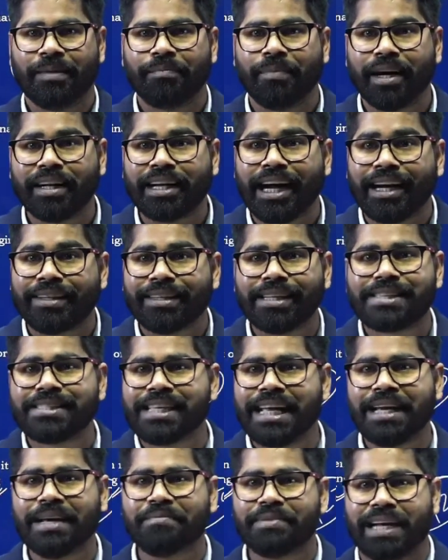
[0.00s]
But at the
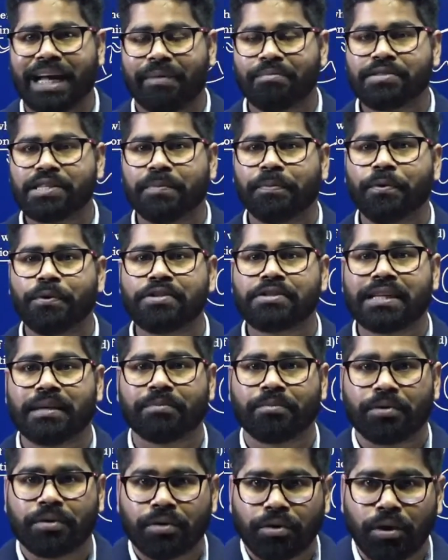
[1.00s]
same time, suppose
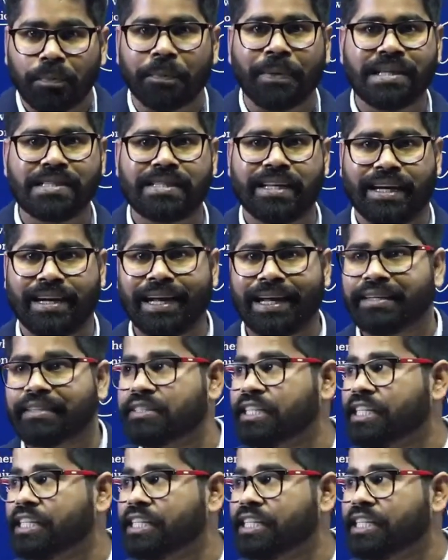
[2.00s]
some group is there like